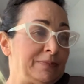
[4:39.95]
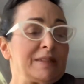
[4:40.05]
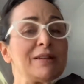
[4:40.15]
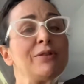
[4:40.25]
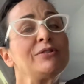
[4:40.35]

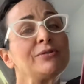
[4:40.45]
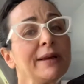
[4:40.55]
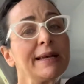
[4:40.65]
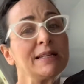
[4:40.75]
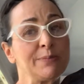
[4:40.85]
So the
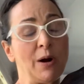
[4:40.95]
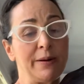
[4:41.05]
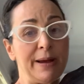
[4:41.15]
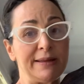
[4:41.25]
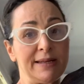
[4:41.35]
trickiest part
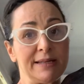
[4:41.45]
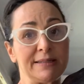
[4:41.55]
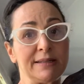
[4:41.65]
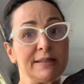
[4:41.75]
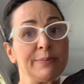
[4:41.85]
about
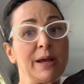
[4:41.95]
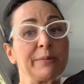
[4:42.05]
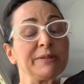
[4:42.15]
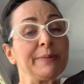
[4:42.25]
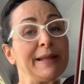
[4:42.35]
this is being able
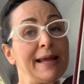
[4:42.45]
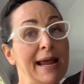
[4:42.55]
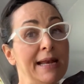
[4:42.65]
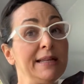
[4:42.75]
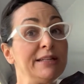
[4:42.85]
to play the
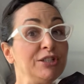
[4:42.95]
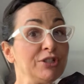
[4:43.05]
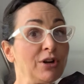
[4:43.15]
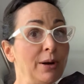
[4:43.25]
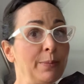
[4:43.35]
A to the G
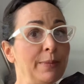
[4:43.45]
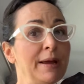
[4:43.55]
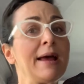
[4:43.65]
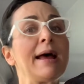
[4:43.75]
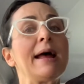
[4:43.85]
sharp
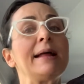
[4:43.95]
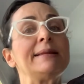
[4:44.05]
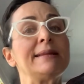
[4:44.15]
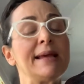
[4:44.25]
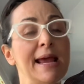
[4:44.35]
and
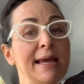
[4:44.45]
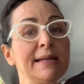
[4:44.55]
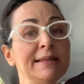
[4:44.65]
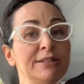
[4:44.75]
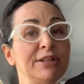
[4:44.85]
then the A
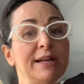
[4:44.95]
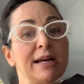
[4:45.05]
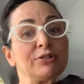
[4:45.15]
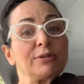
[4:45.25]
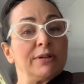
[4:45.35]
to the G
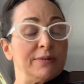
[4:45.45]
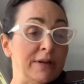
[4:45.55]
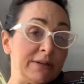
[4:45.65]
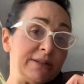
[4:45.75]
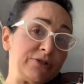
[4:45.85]
natural.
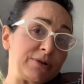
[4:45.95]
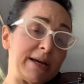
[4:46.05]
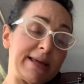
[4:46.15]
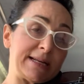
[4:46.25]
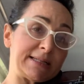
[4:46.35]
Let's try
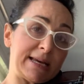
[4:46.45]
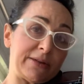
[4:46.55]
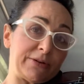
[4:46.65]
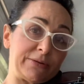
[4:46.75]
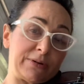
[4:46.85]
that
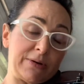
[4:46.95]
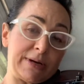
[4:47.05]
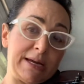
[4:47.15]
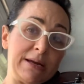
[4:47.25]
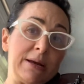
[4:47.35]
together,
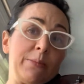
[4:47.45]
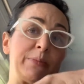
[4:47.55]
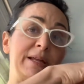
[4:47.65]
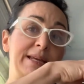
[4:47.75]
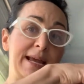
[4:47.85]
okay?
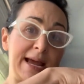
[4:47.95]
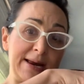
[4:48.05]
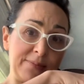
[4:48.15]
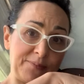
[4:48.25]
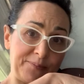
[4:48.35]
Play the A,